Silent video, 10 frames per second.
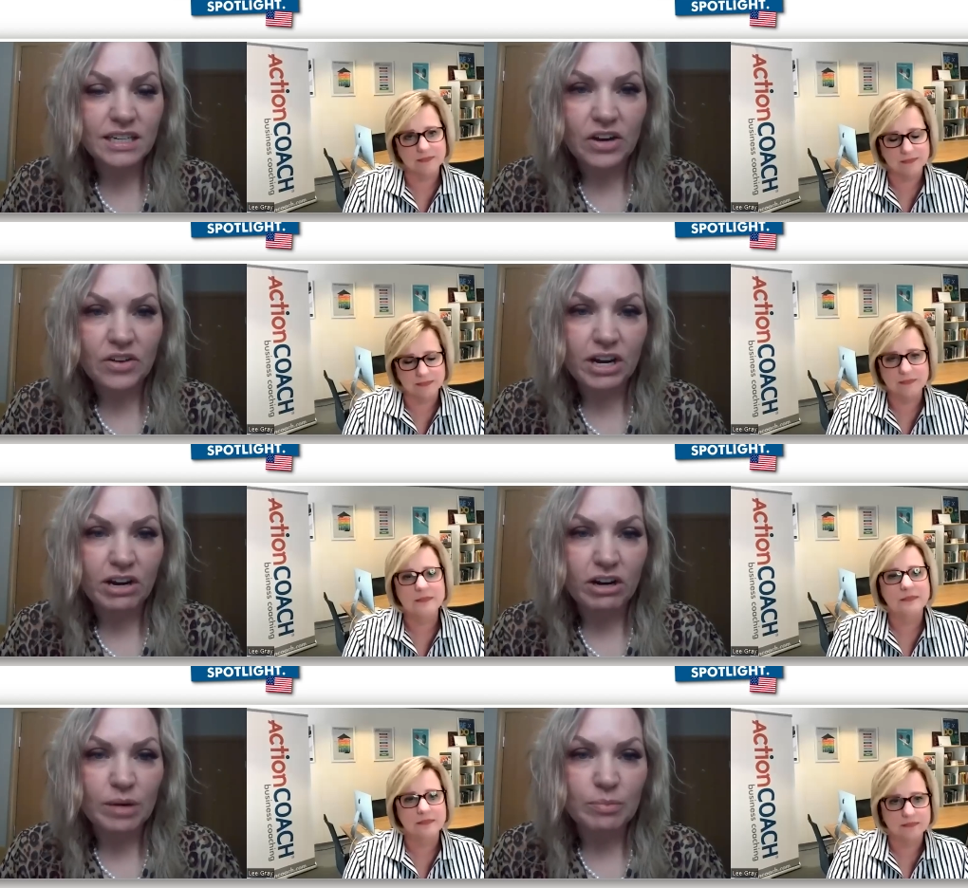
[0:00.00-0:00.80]

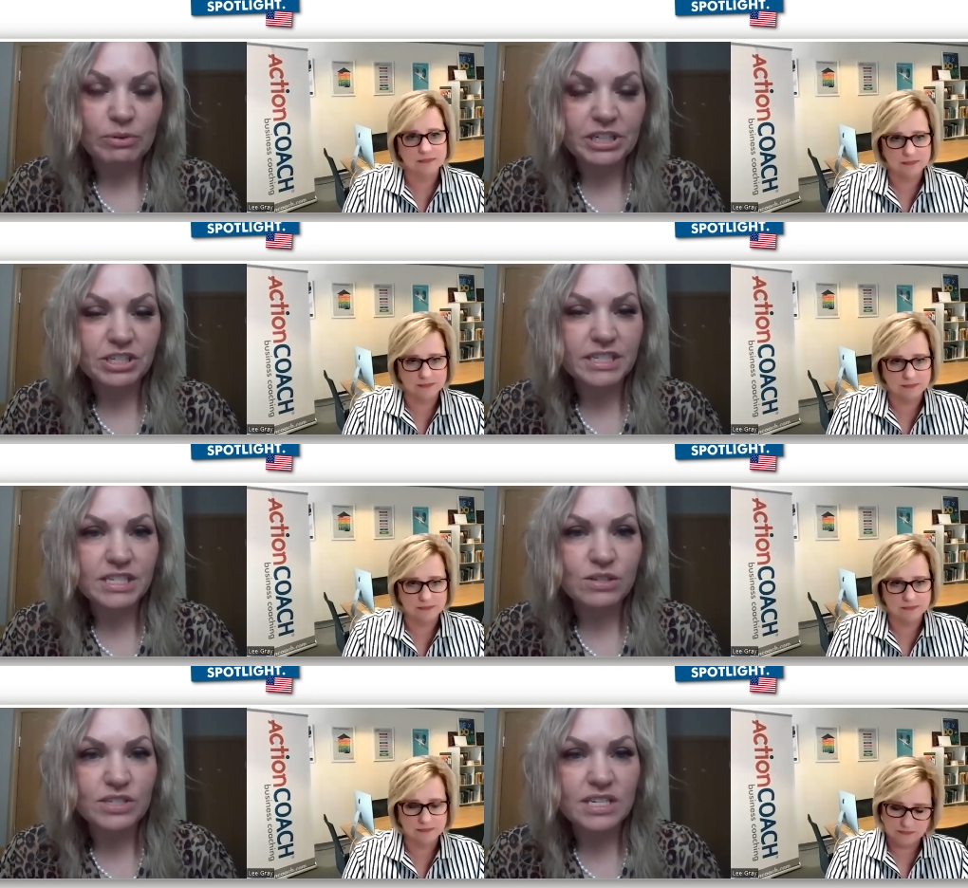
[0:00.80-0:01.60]
Speaker 1: healthcare operation
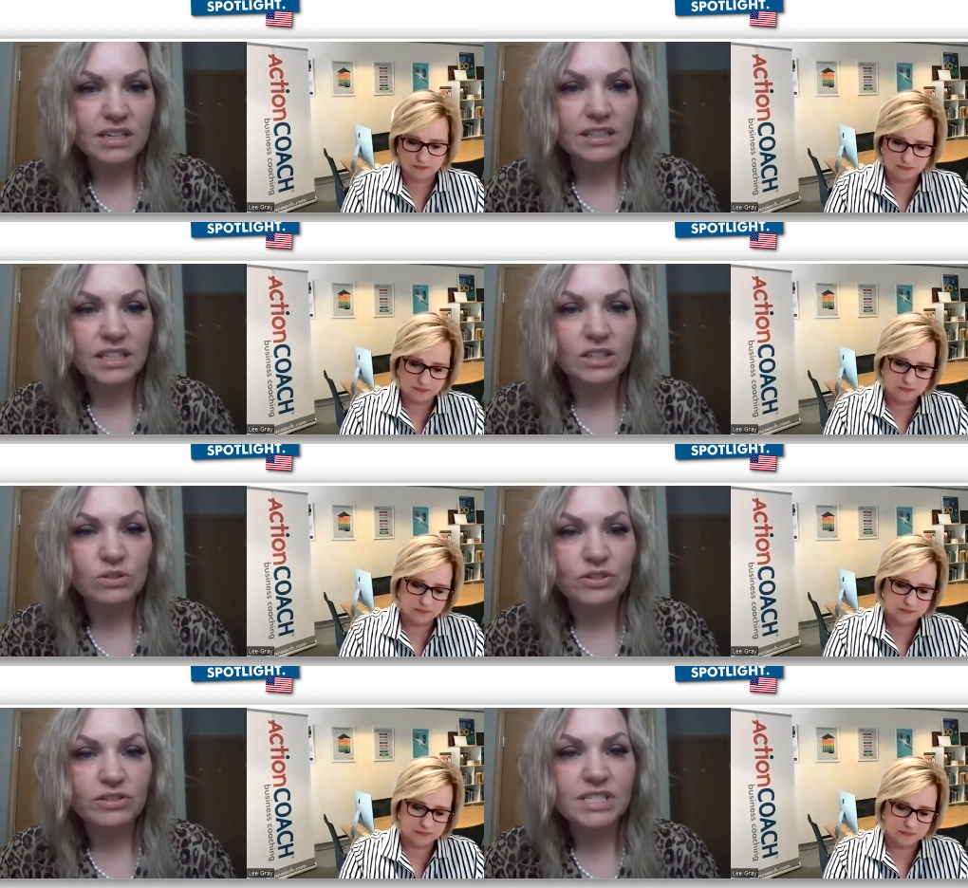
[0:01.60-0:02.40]
consulting, and legal
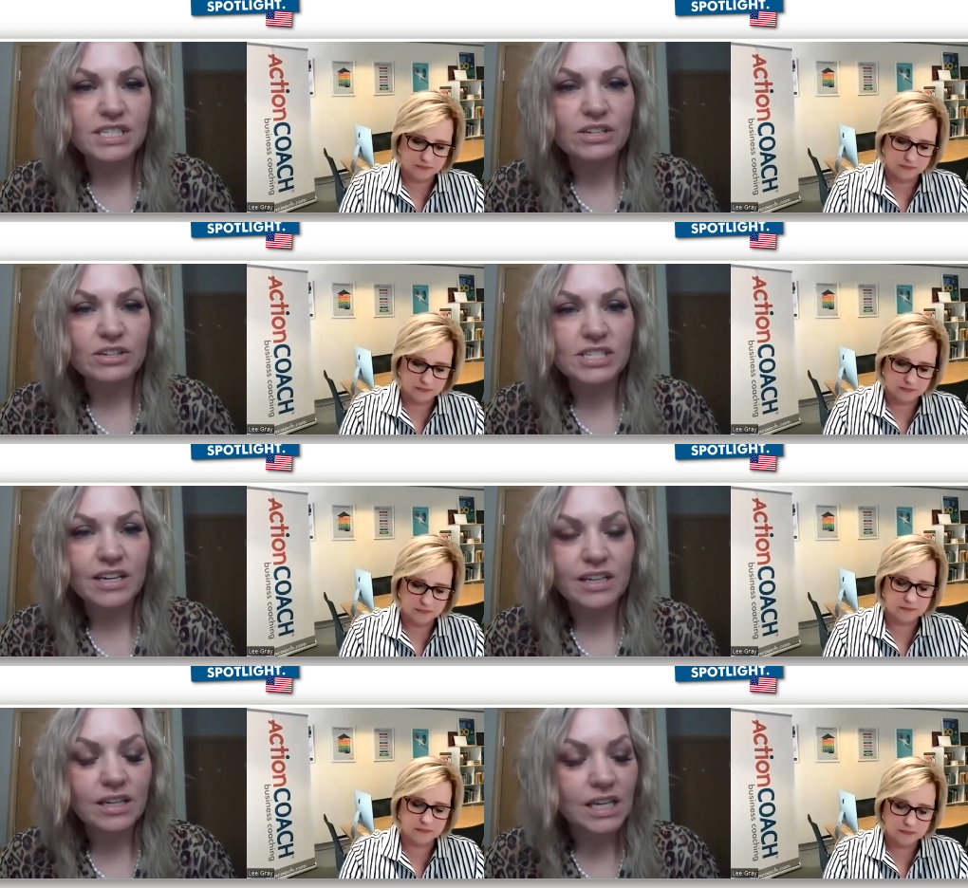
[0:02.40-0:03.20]
nurse
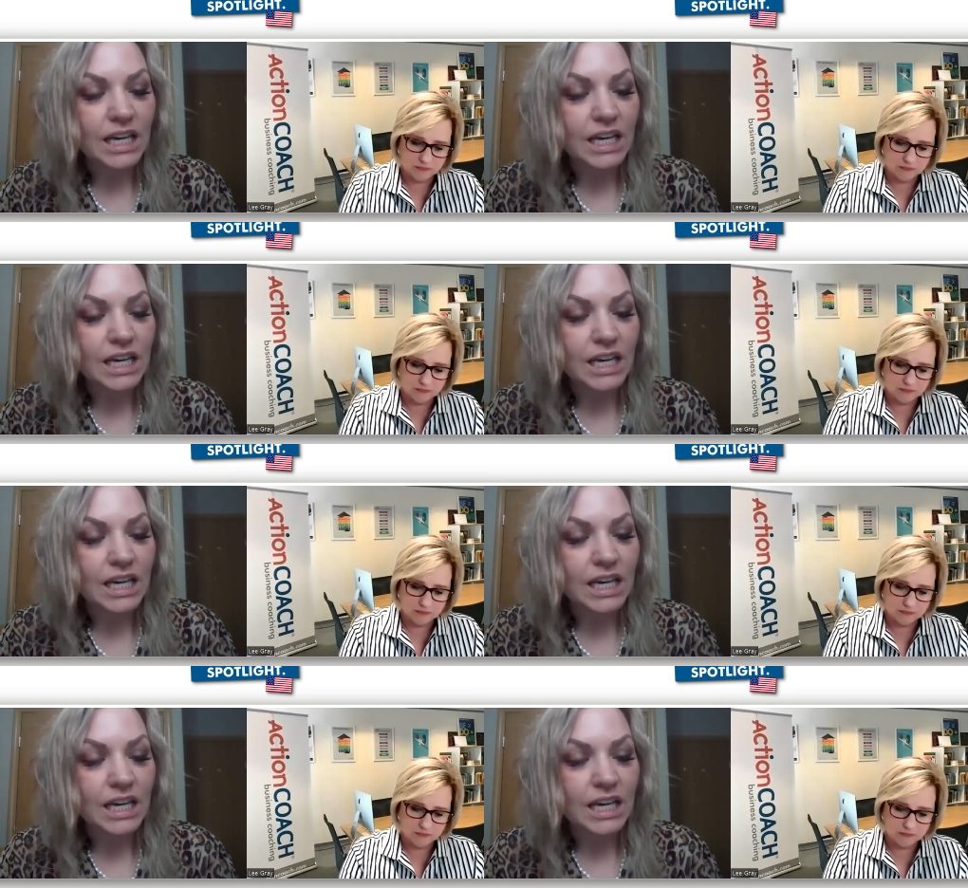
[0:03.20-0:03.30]
consulting.